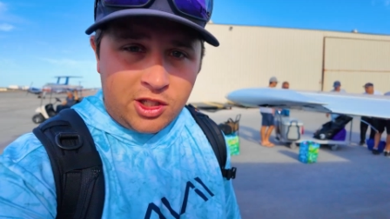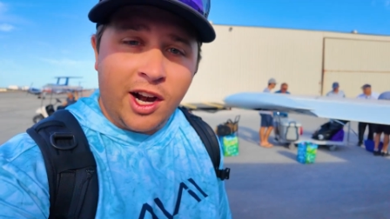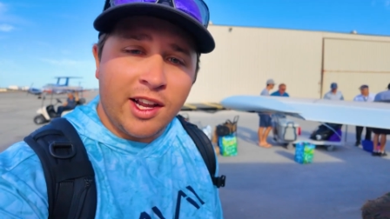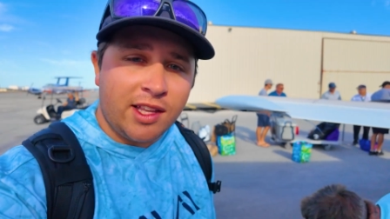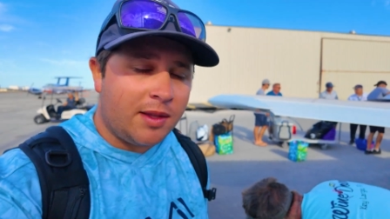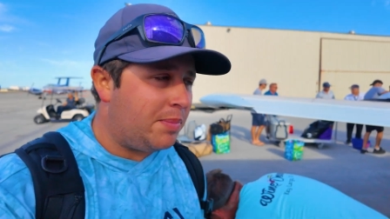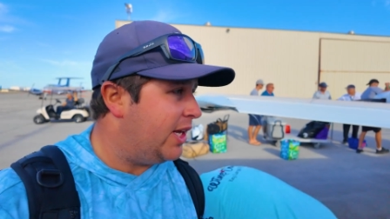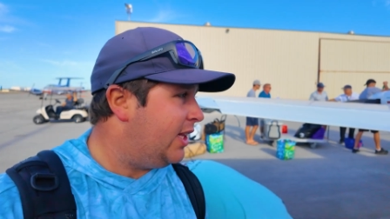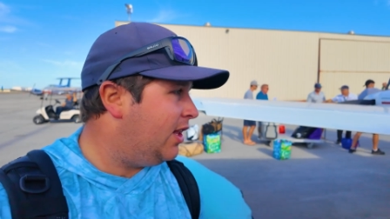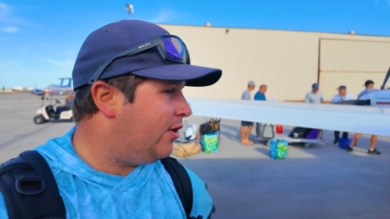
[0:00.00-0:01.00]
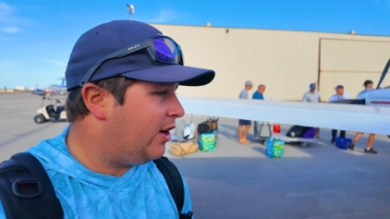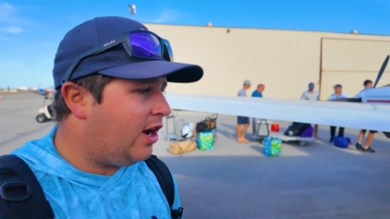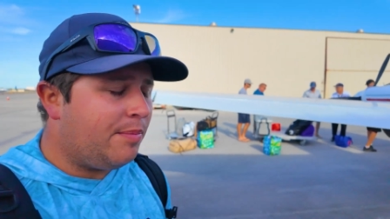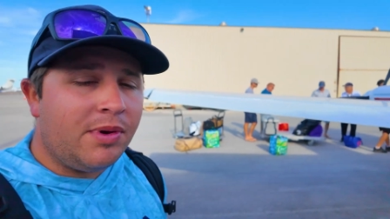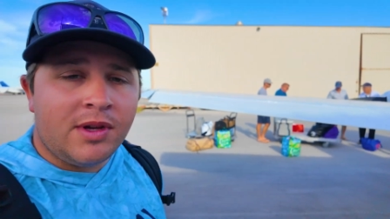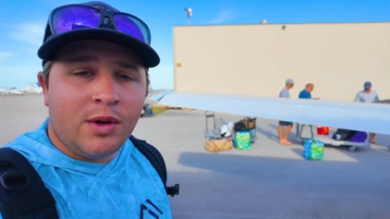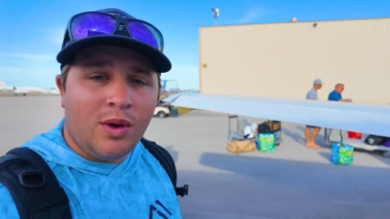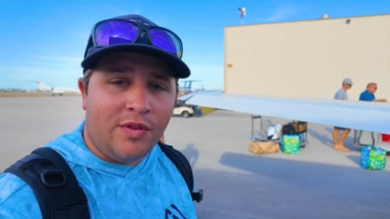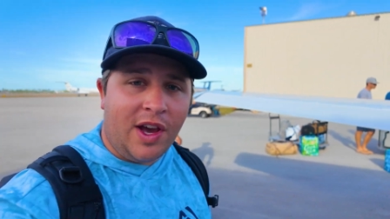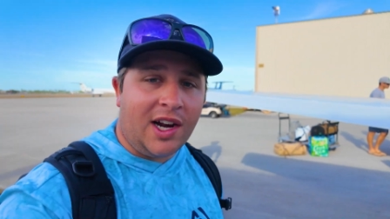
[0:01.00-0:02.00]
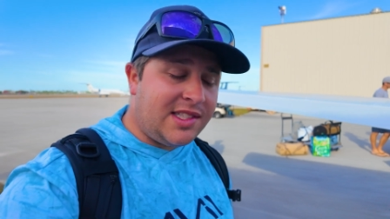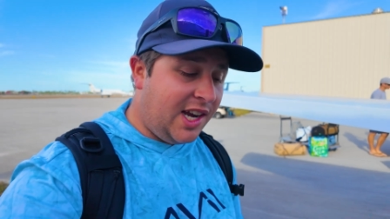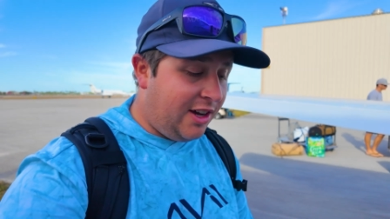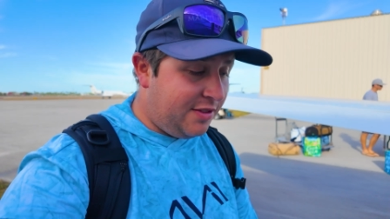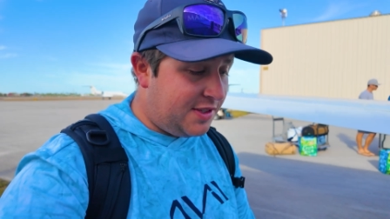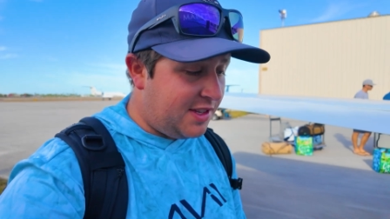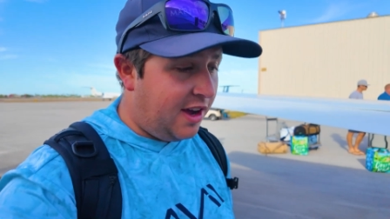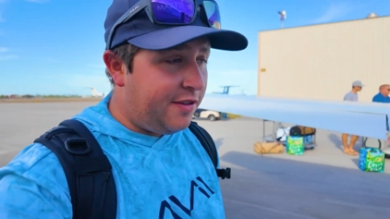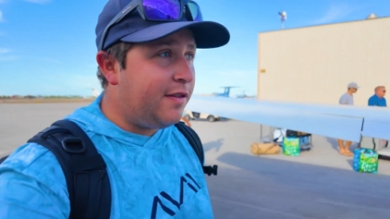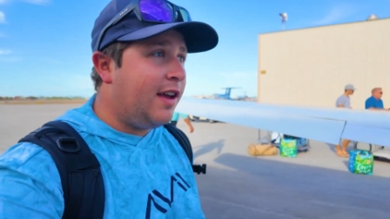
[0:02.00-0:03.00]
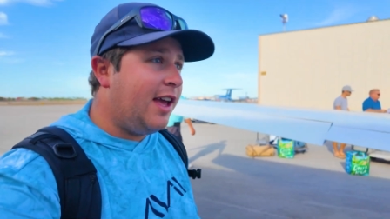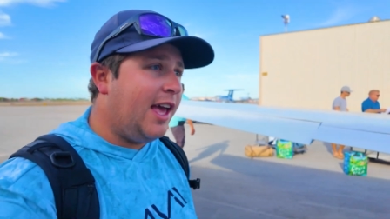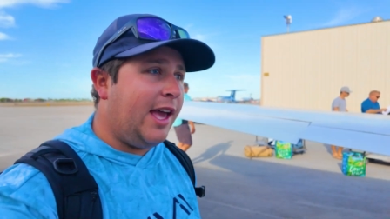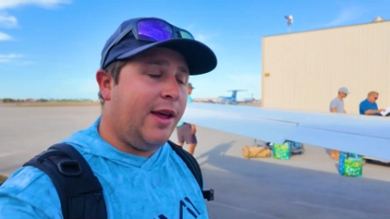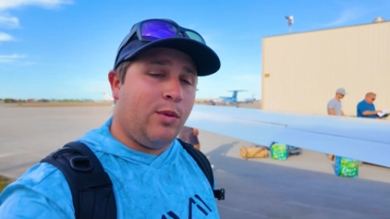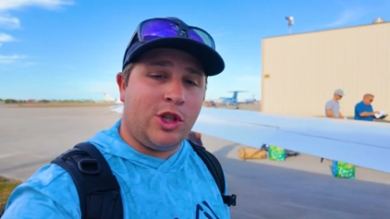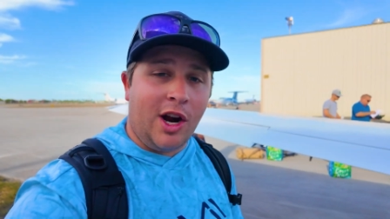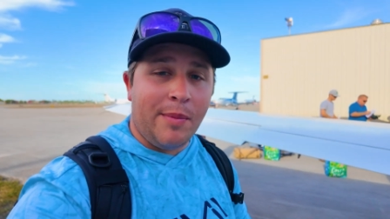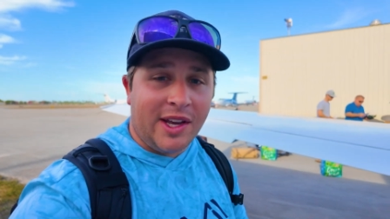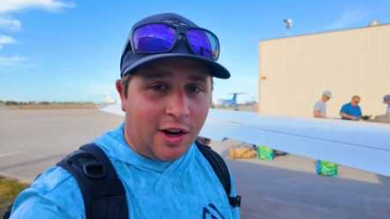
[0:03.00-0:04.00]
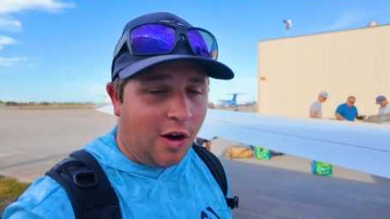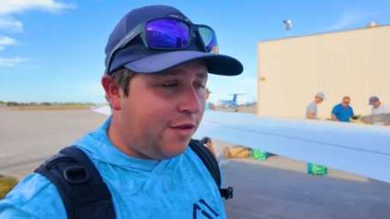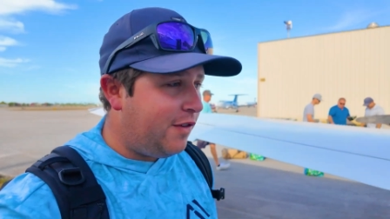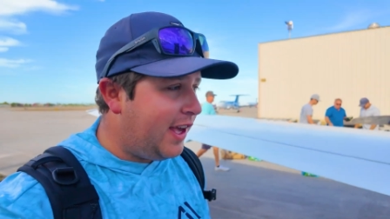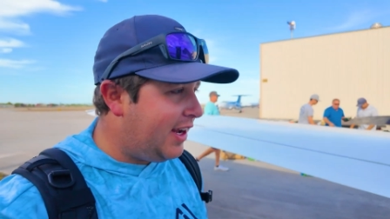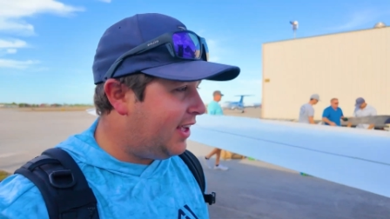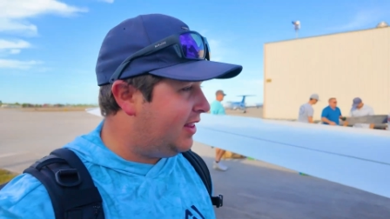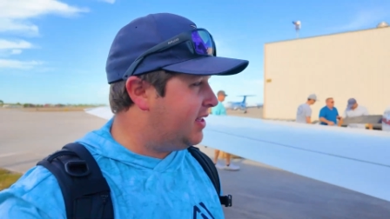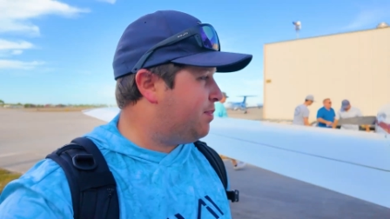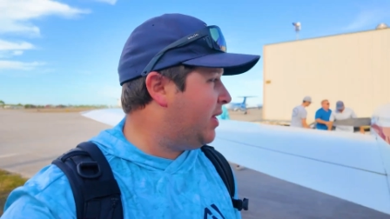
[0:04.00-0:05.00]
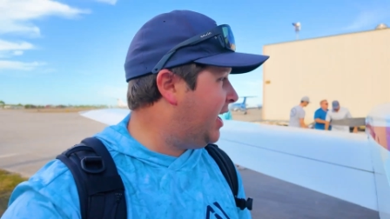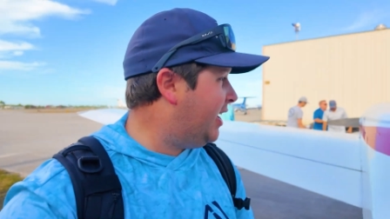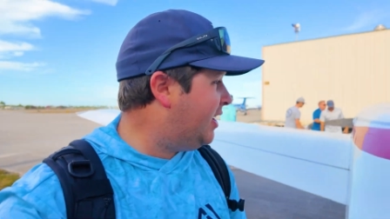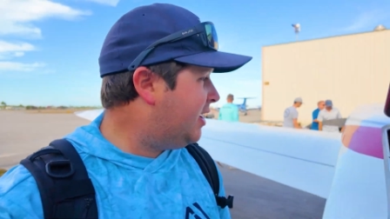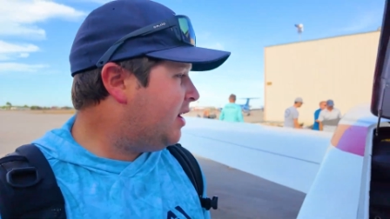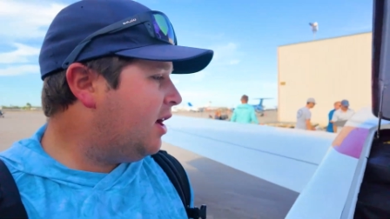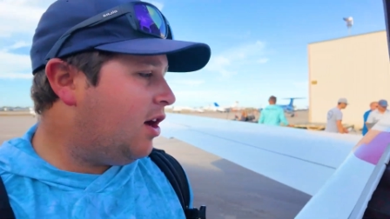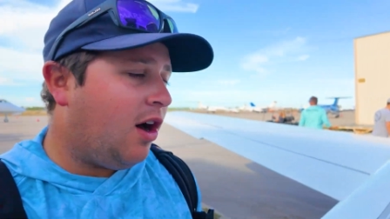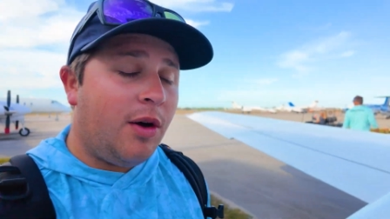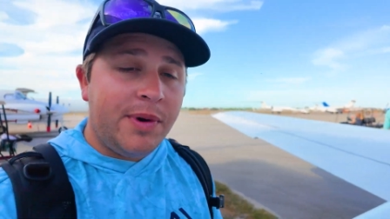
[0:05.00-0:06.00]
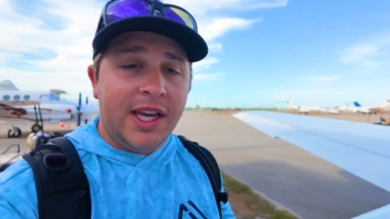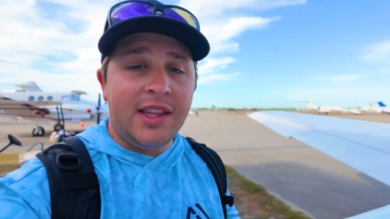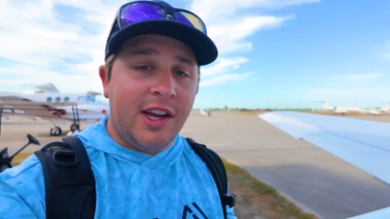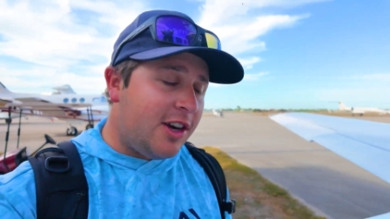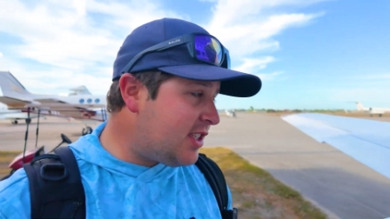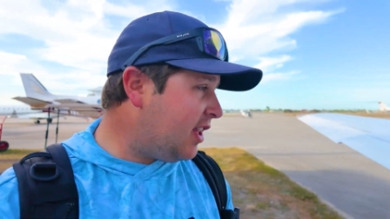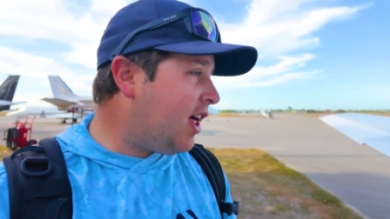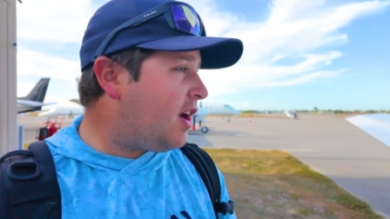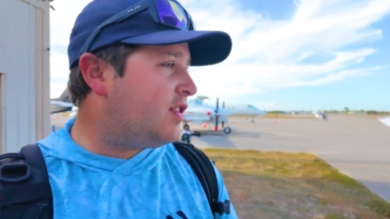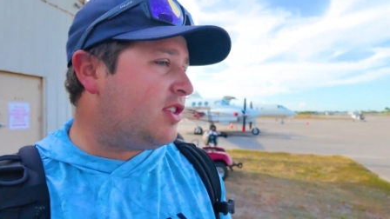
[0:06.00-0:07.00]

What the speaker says: trying to get the plane loaded up. We've got a ton of stuff and we're trying to make it all fit in this plane. Albeit there is a lot of